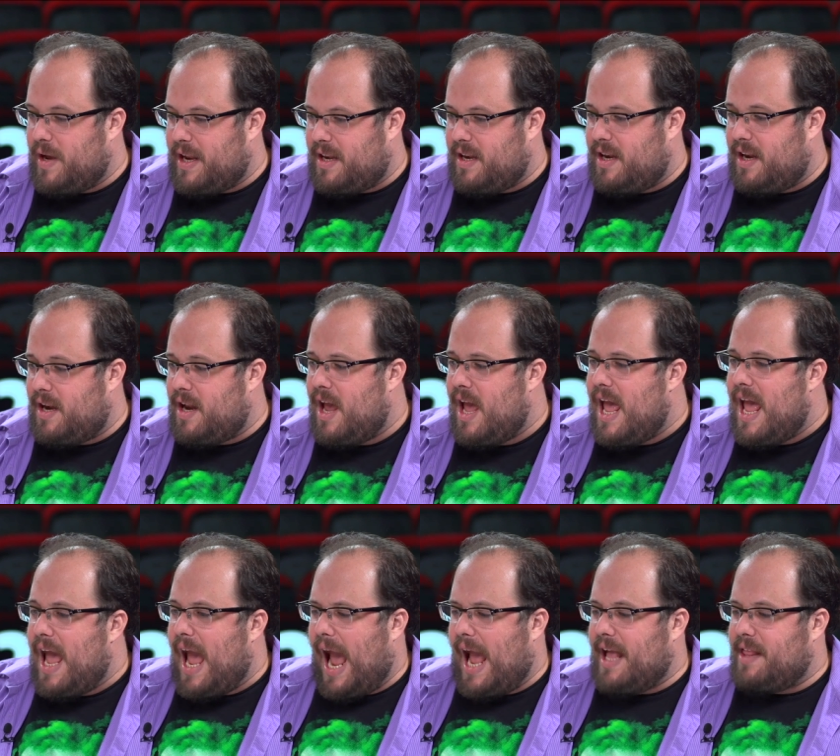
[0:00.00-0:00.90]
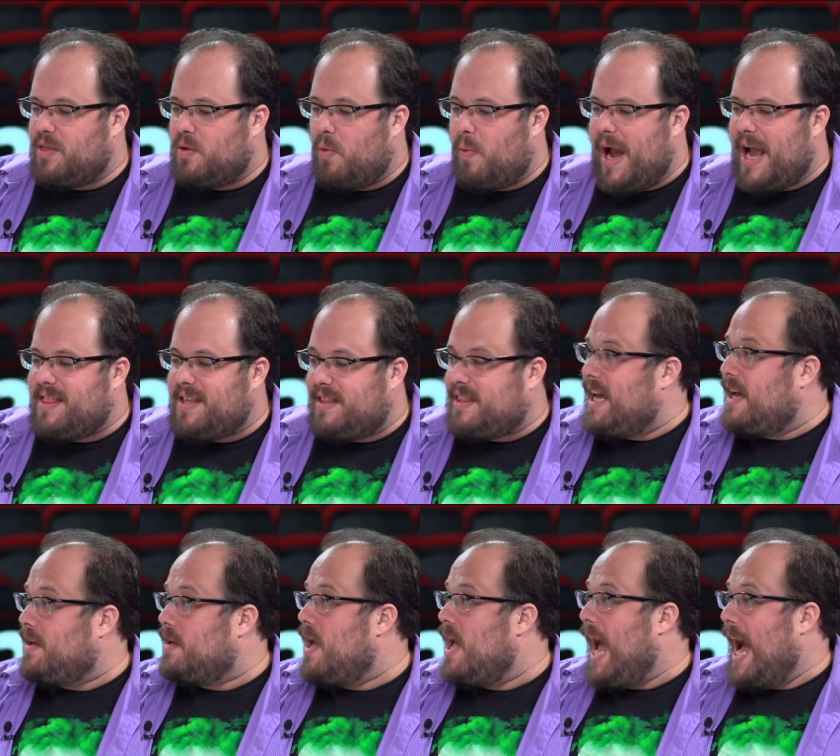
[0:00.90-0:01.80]
written, and yeah, the way that, that one,
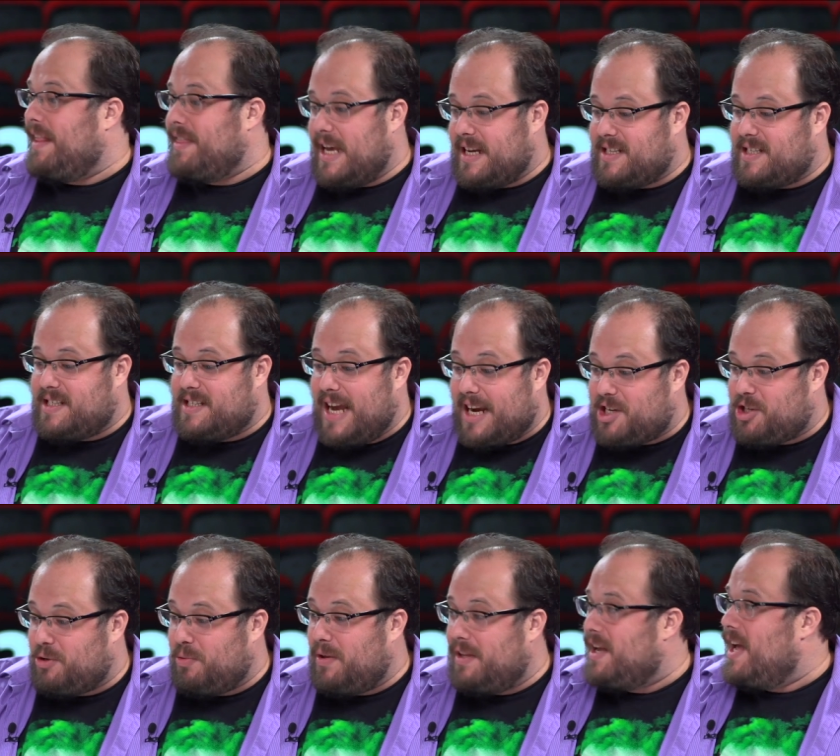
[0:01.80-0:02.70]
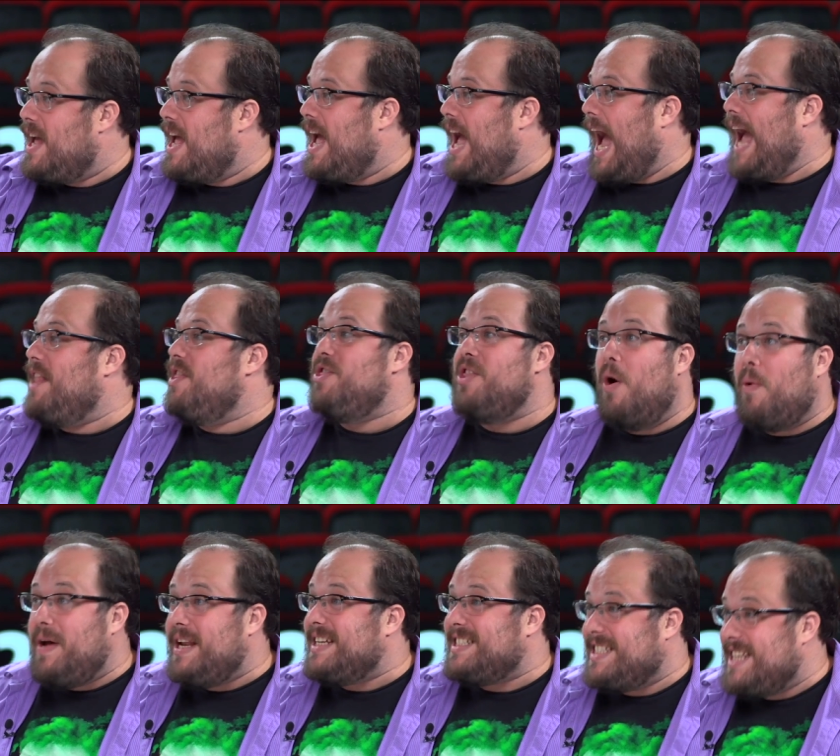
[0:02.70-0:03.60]
they and that they one sexual, this one.
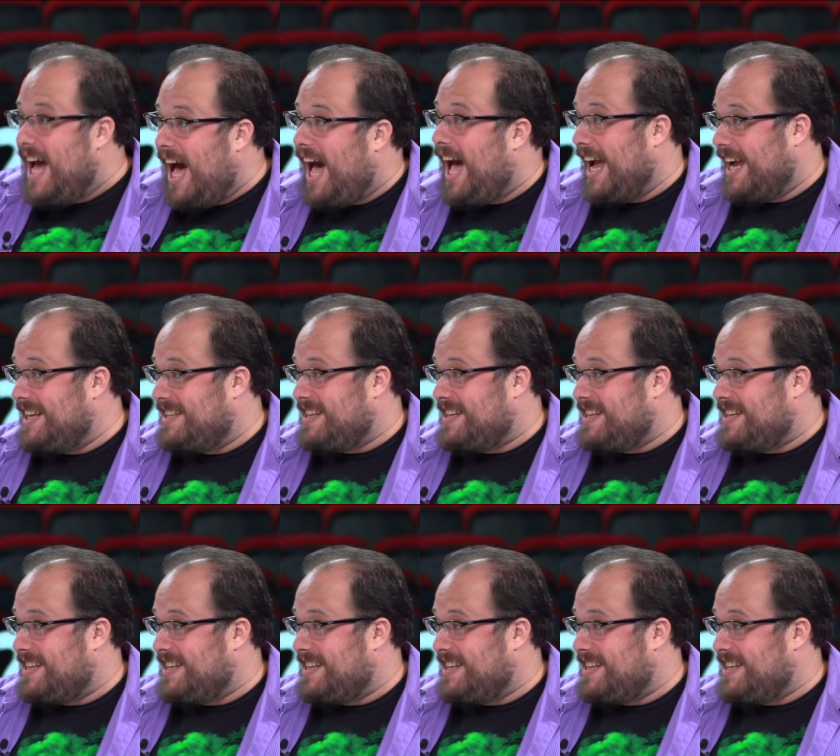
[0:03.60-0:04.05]
no, it is not.